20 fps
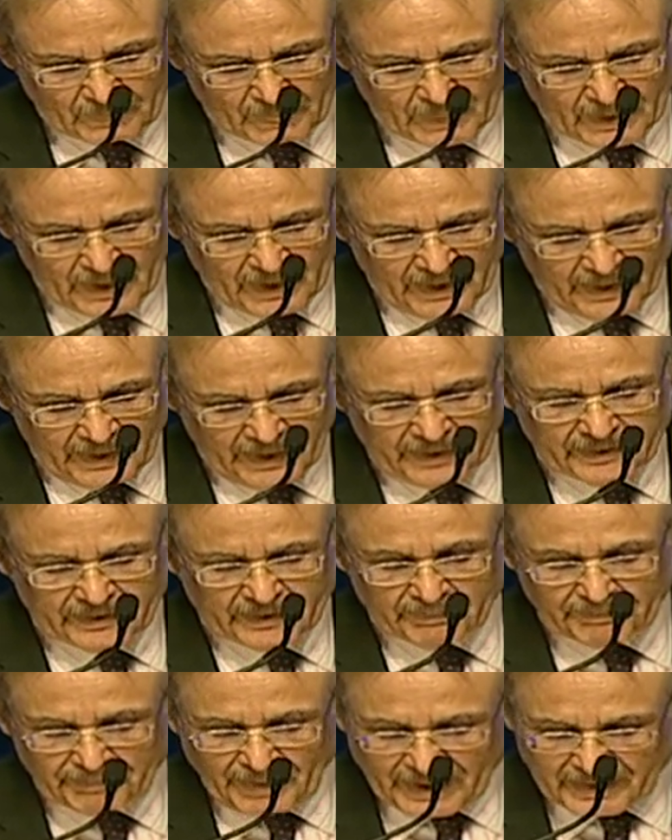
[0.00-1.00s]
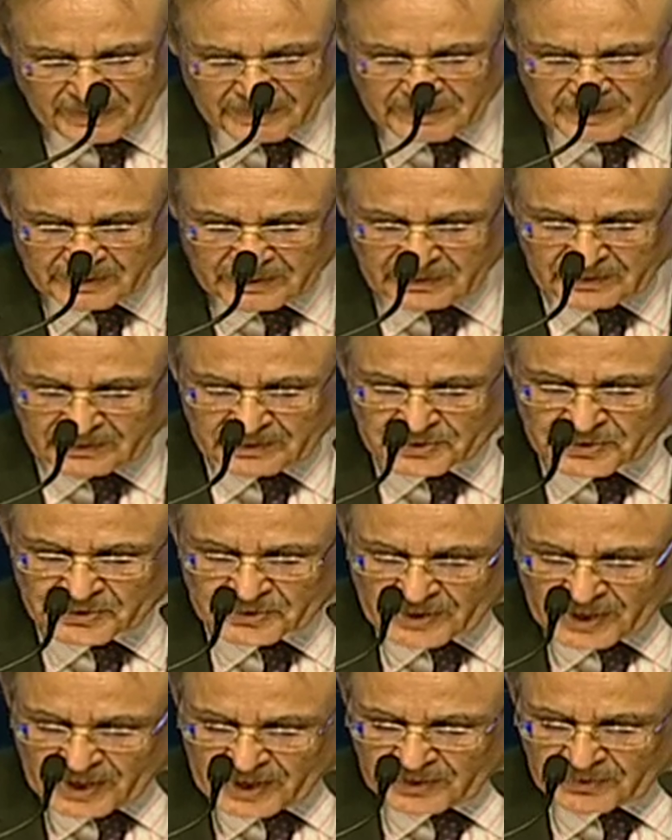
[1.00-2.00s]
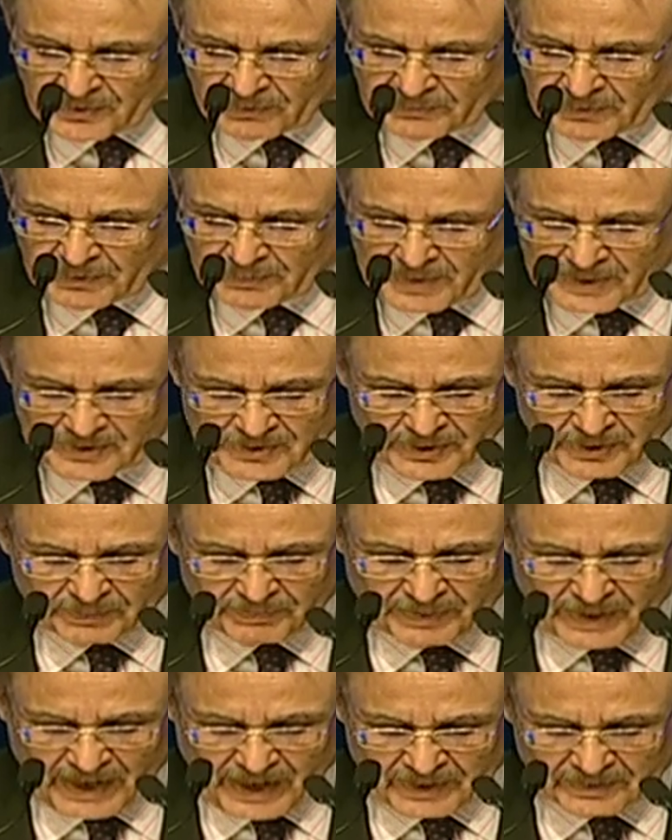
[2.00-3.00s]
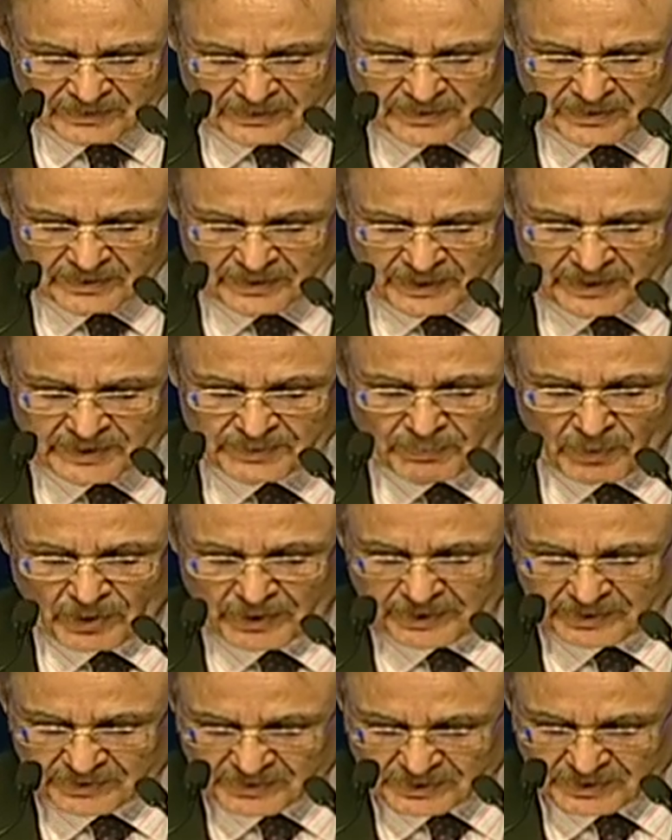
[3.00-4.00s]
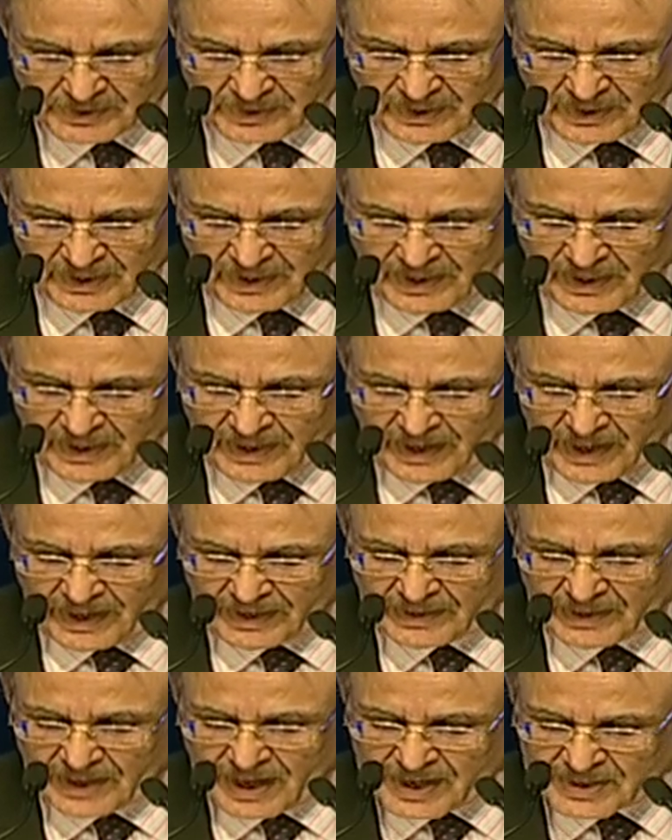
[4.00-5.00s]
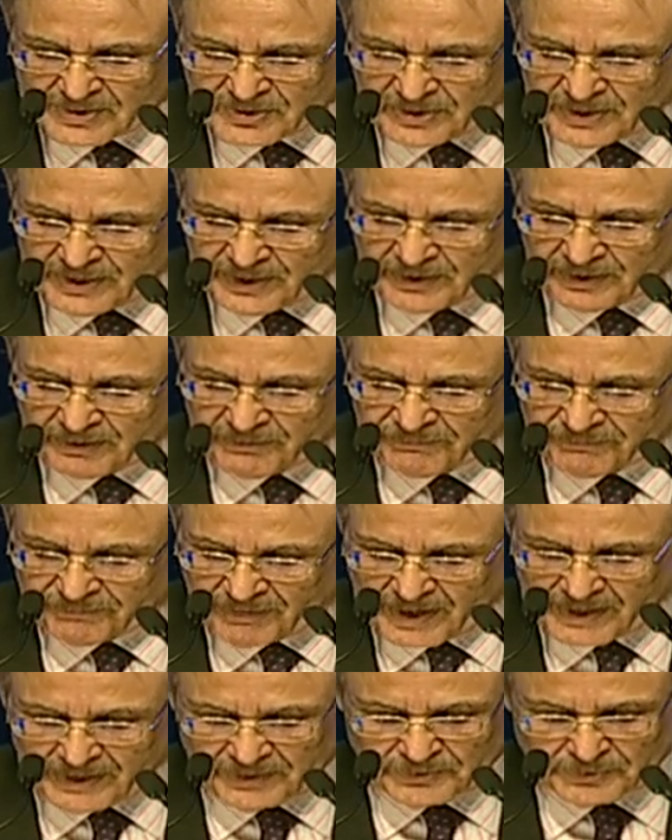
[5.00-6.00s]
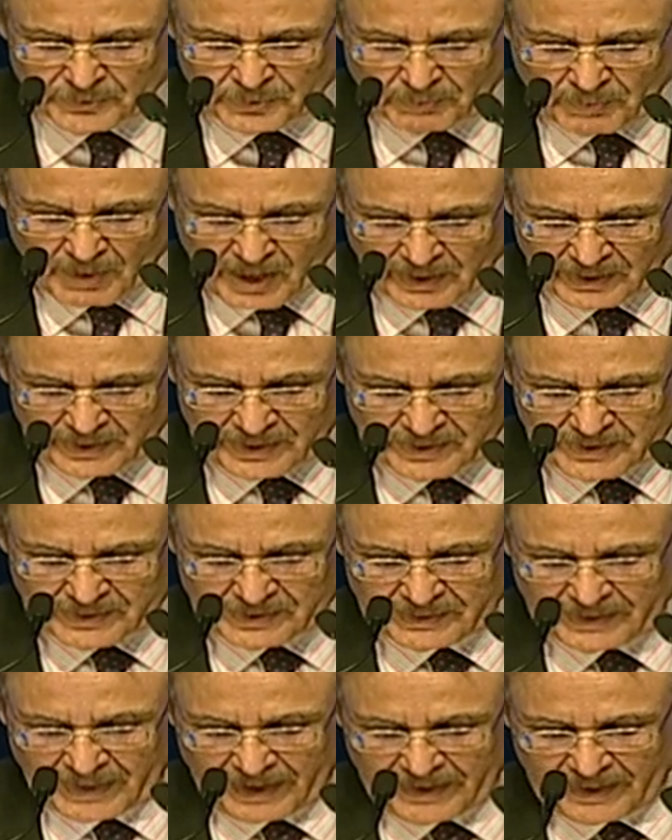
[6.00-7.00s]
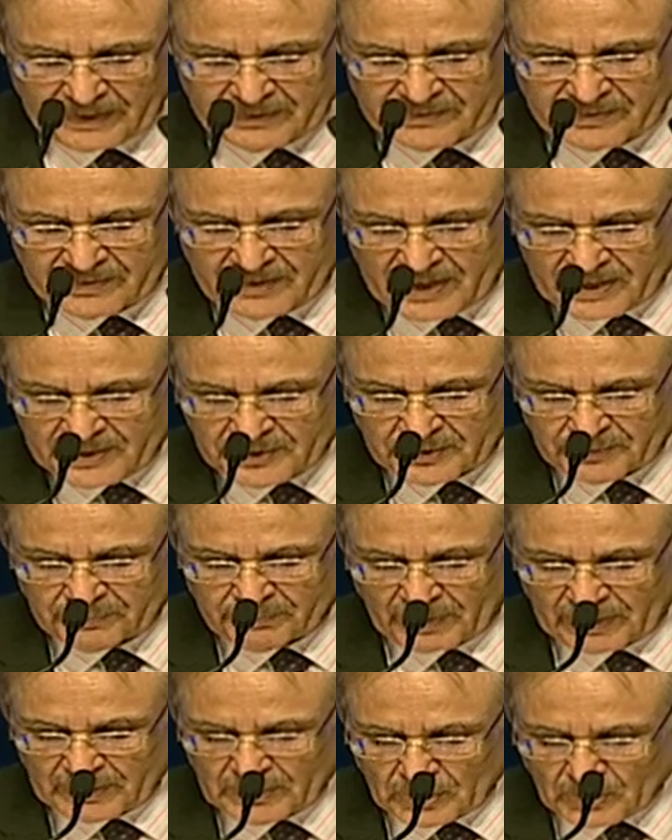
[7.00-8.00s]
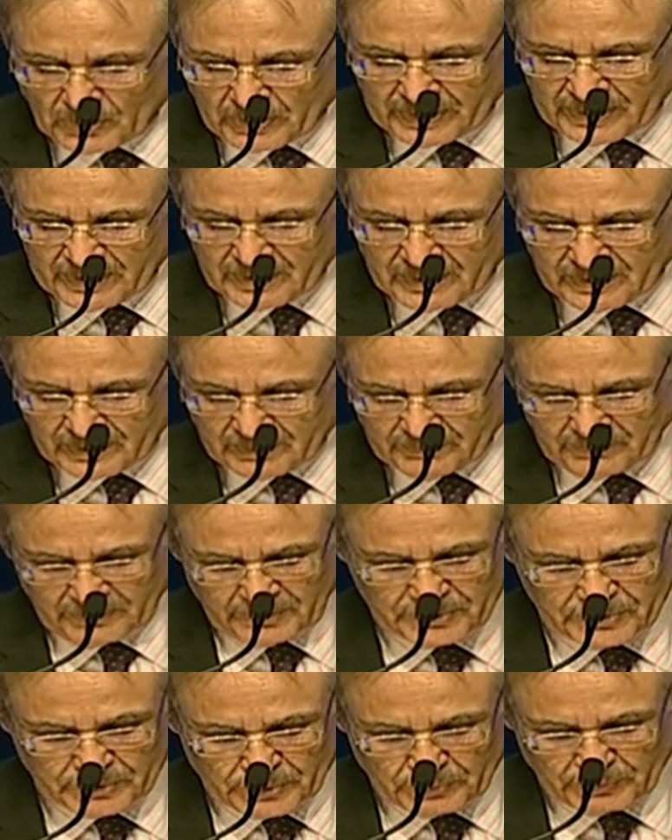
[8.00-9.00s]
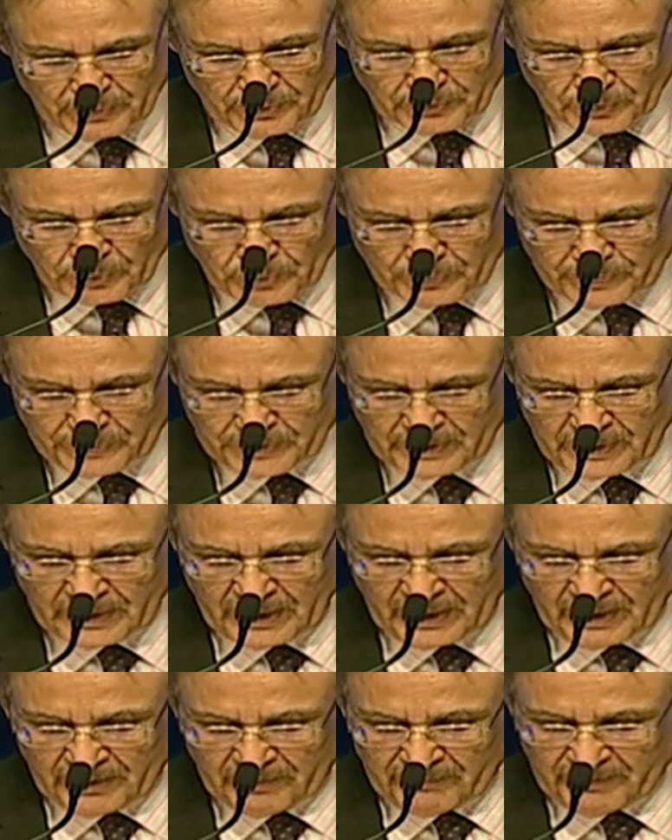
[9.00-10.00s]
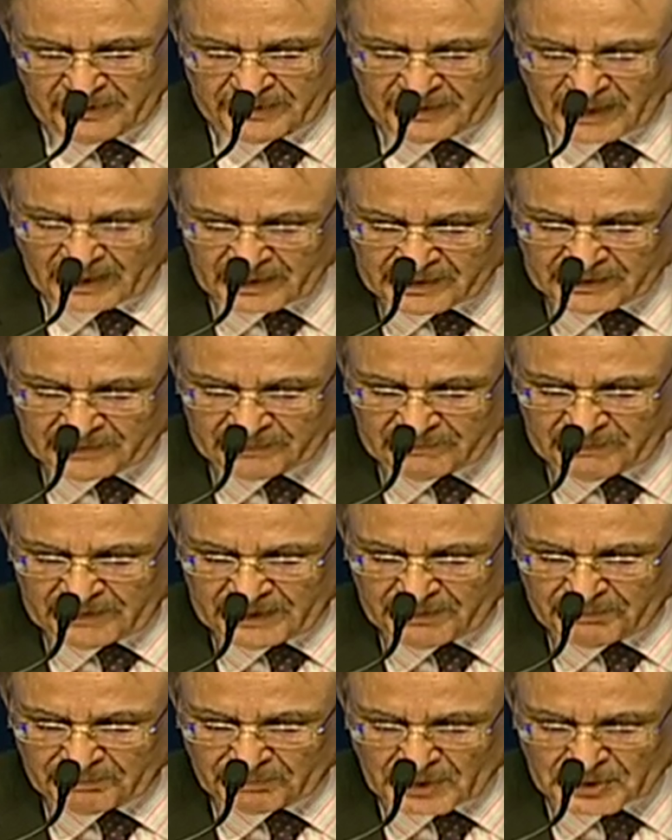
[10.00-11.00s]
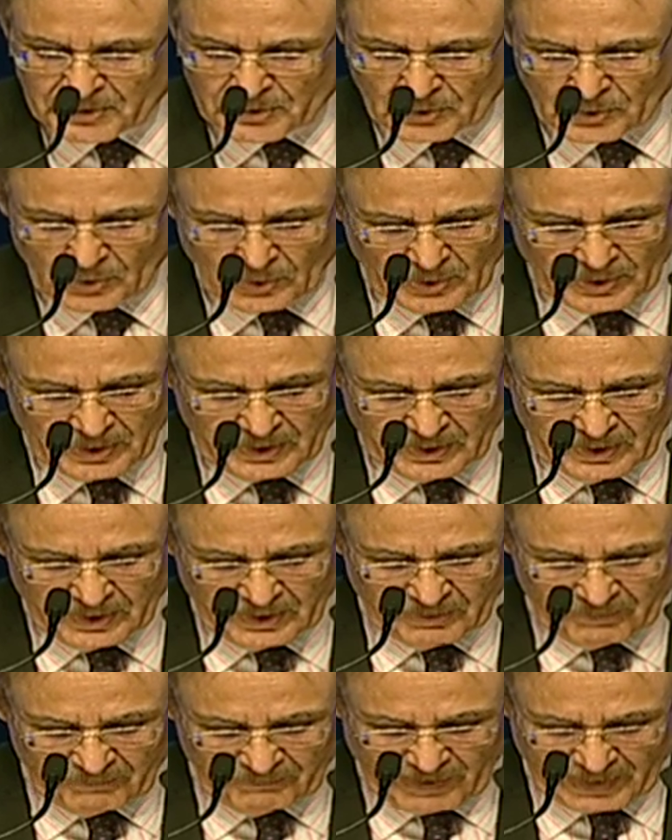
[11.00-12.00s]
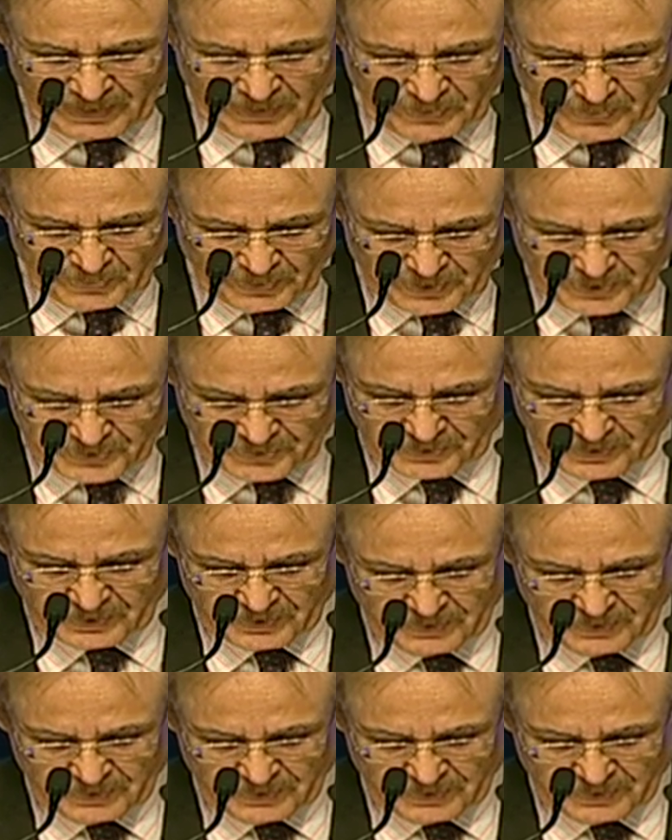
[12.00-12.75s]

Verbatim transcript: In comparison, the share of domestic brands is modest and largely confined to markets characterized by lower income consumer groups with relatively much lower value addition.